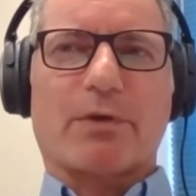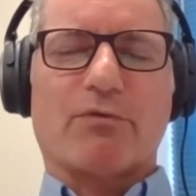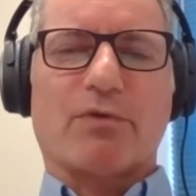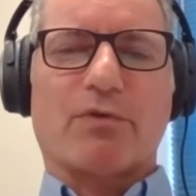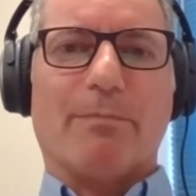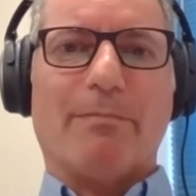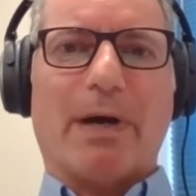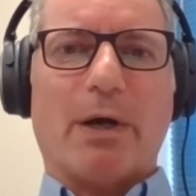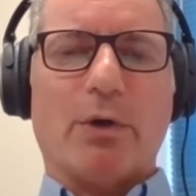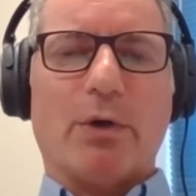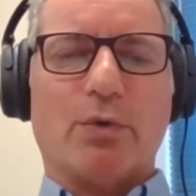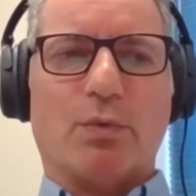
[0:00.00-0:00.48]

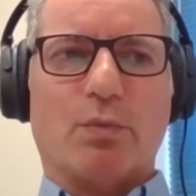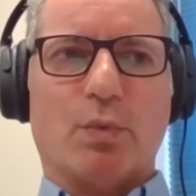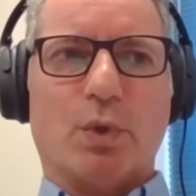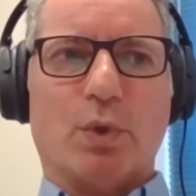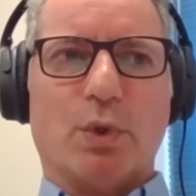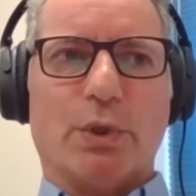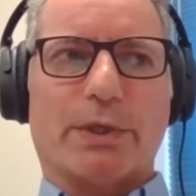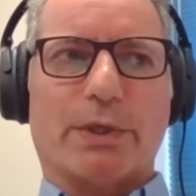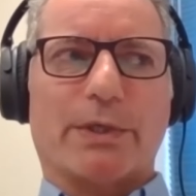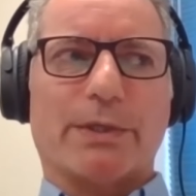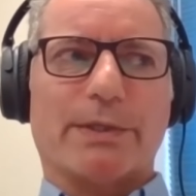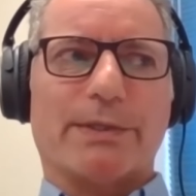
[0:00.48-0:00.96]
remote
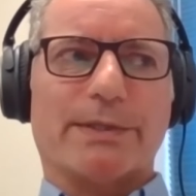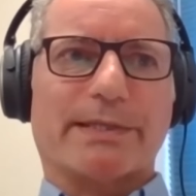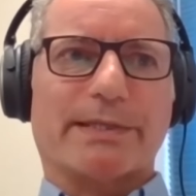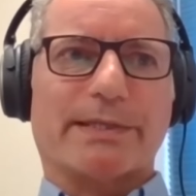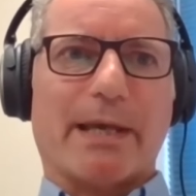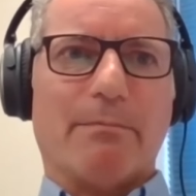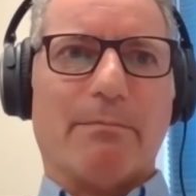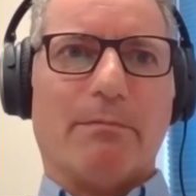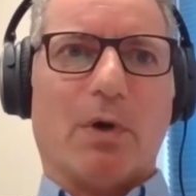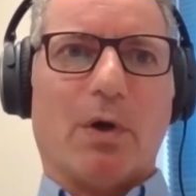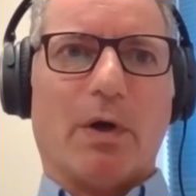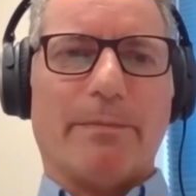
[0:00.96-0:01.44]
workers
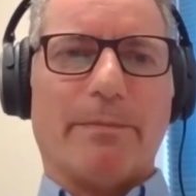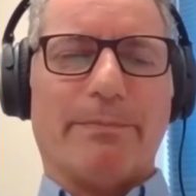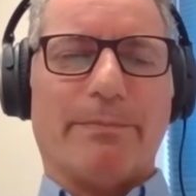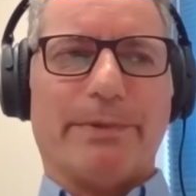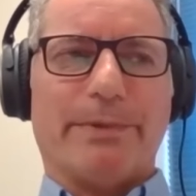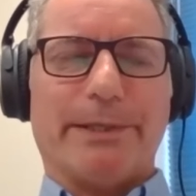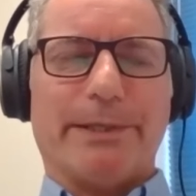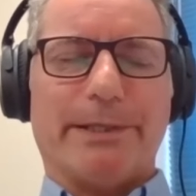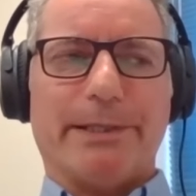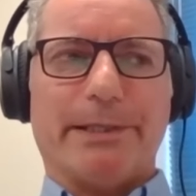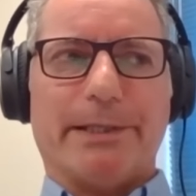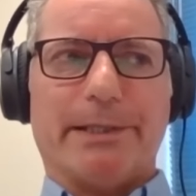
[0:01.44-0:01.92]
that might
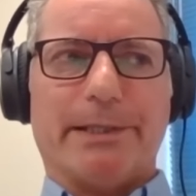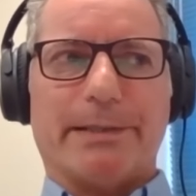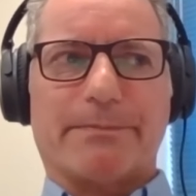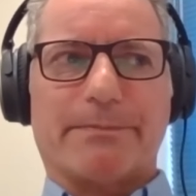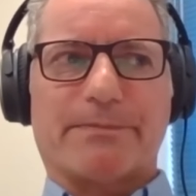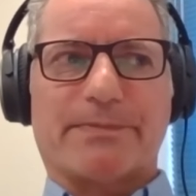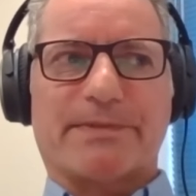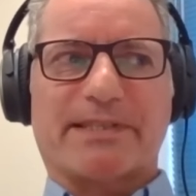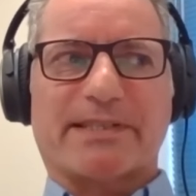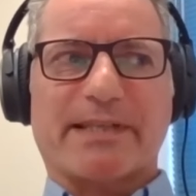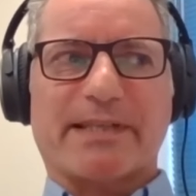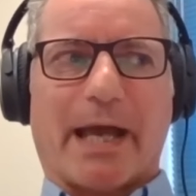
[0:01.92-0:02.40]
be a
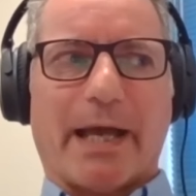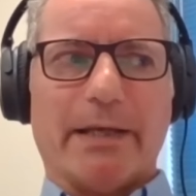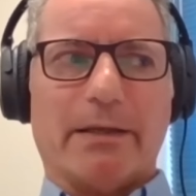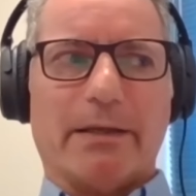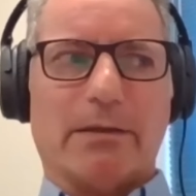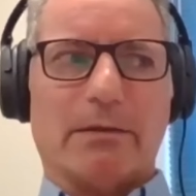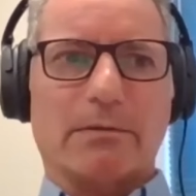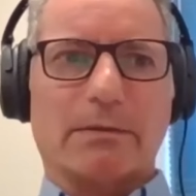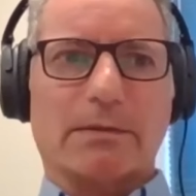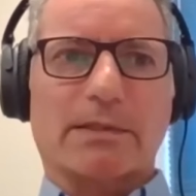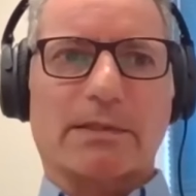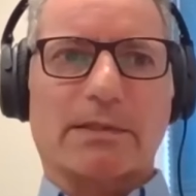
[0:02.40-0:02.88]

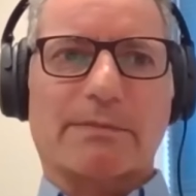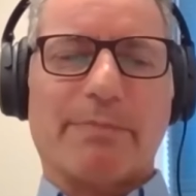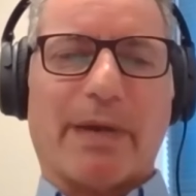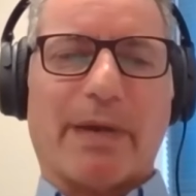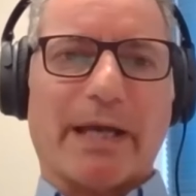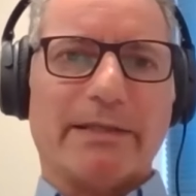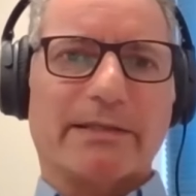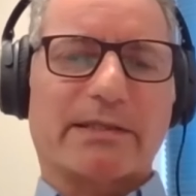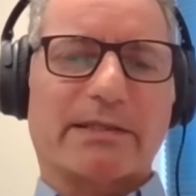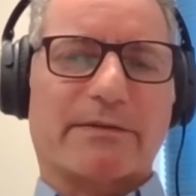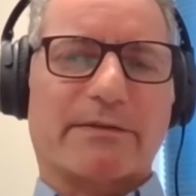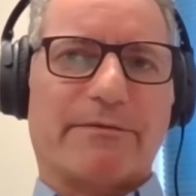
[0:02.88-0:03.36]

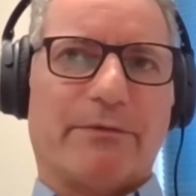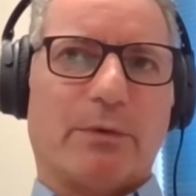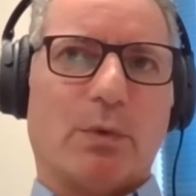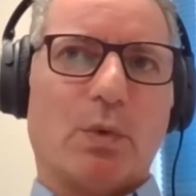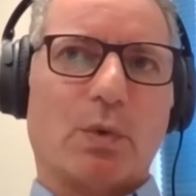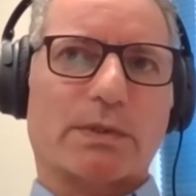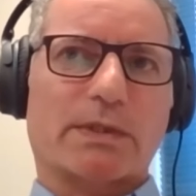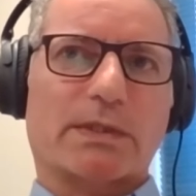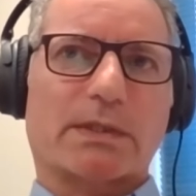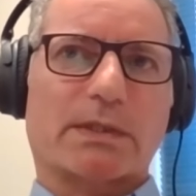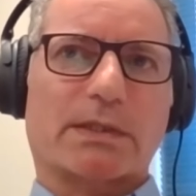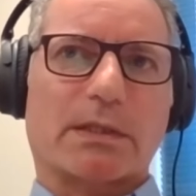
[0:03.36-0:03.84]
sales-based
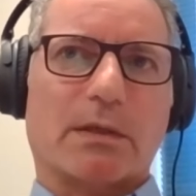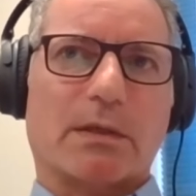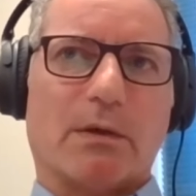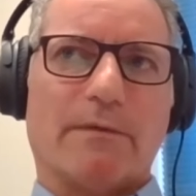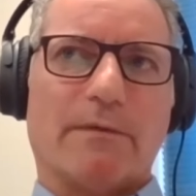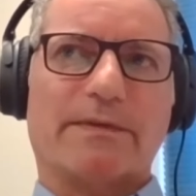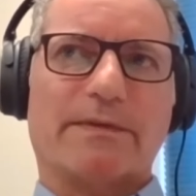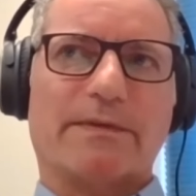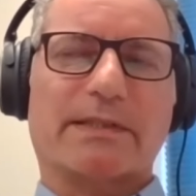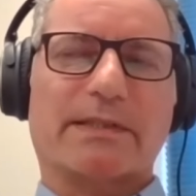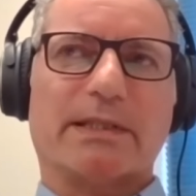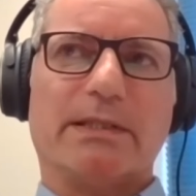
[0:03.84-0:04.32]
force. So
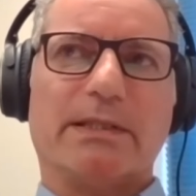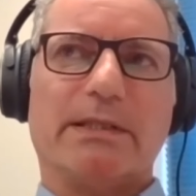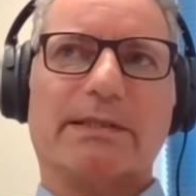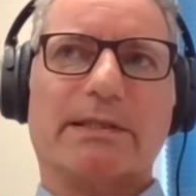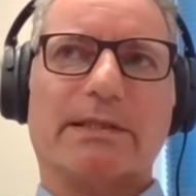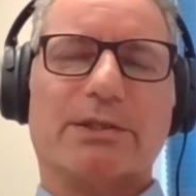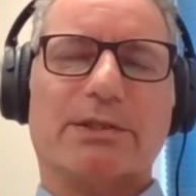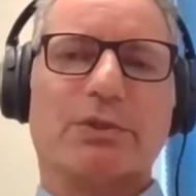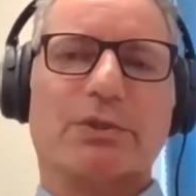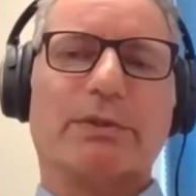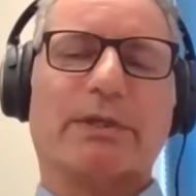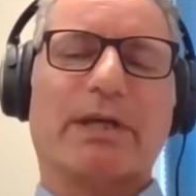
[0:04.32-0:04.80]
I've seen
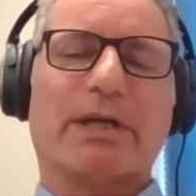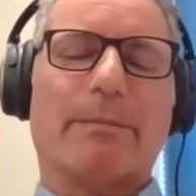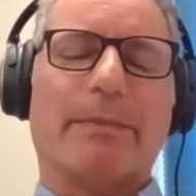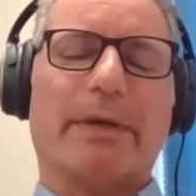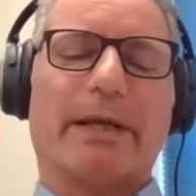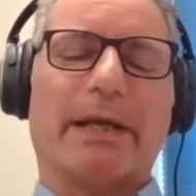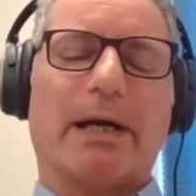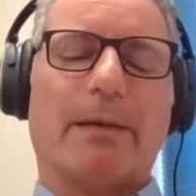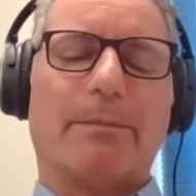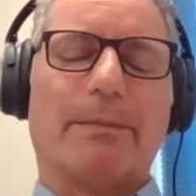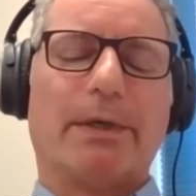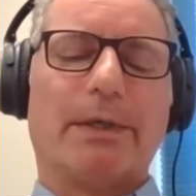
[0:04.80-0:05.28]
this issue
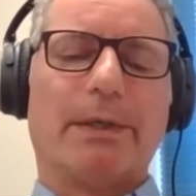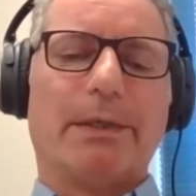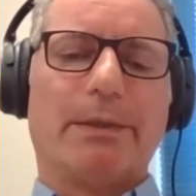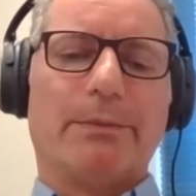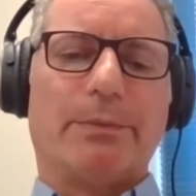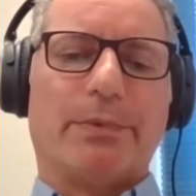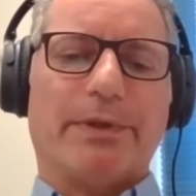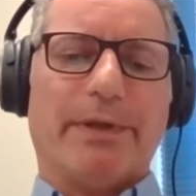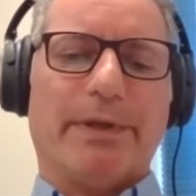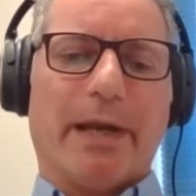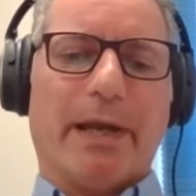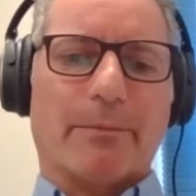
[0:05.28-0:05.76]
coming up
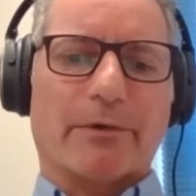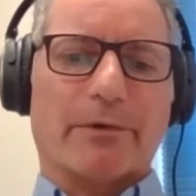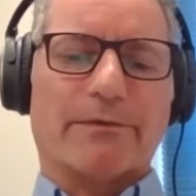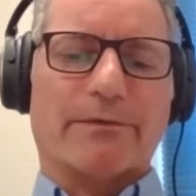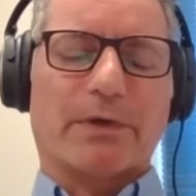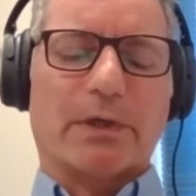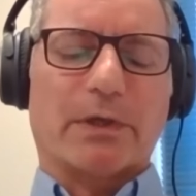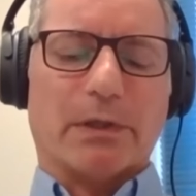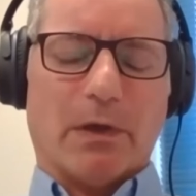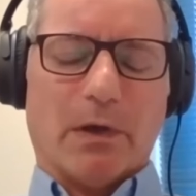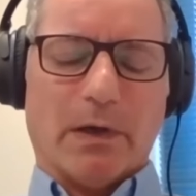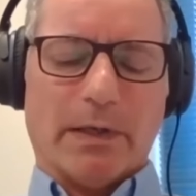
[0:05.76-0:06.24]
with a number
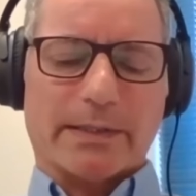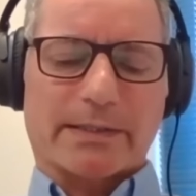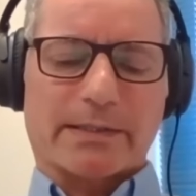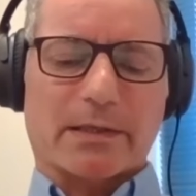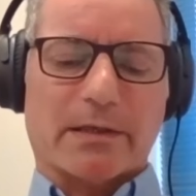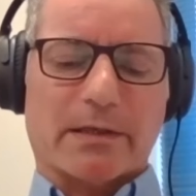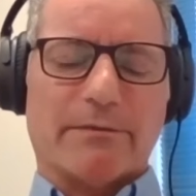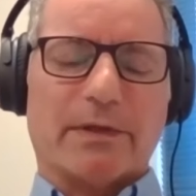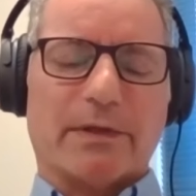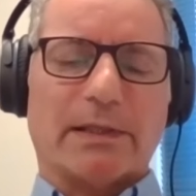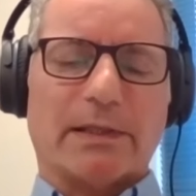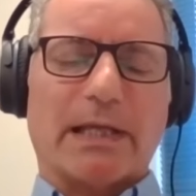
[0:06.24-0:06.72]
of
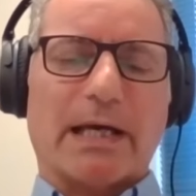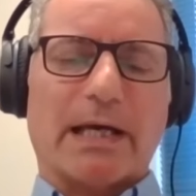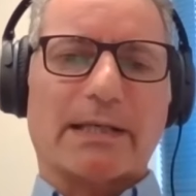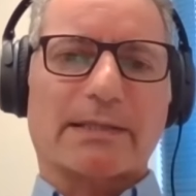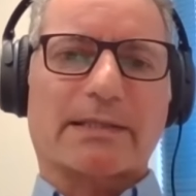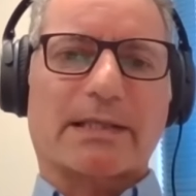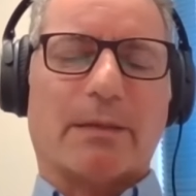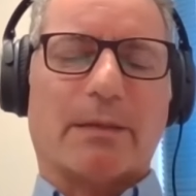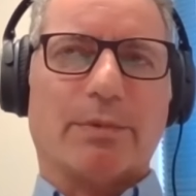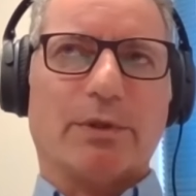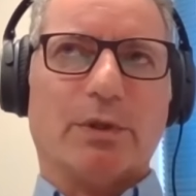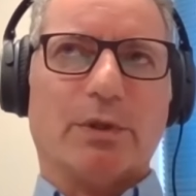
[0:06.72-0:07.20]
clients over the
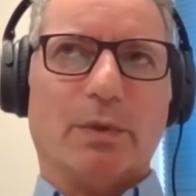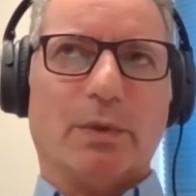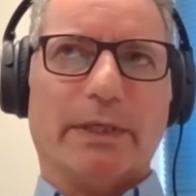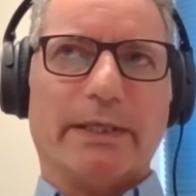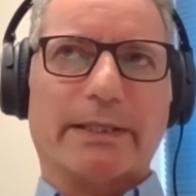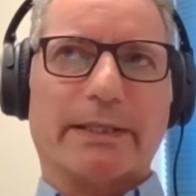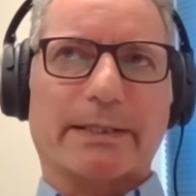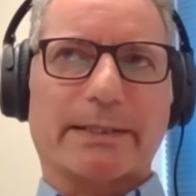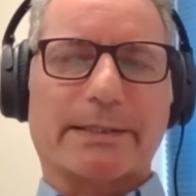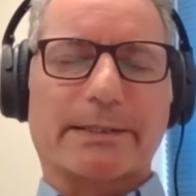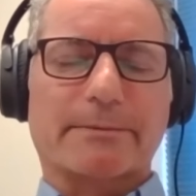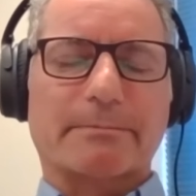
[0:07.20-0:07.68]
last couple of
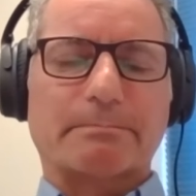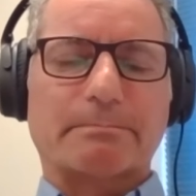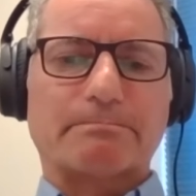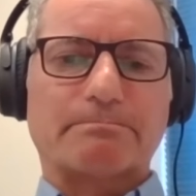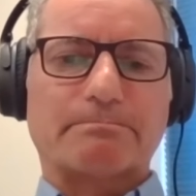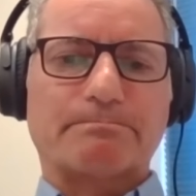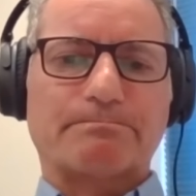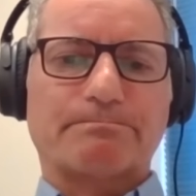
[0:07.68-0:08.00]
weeks.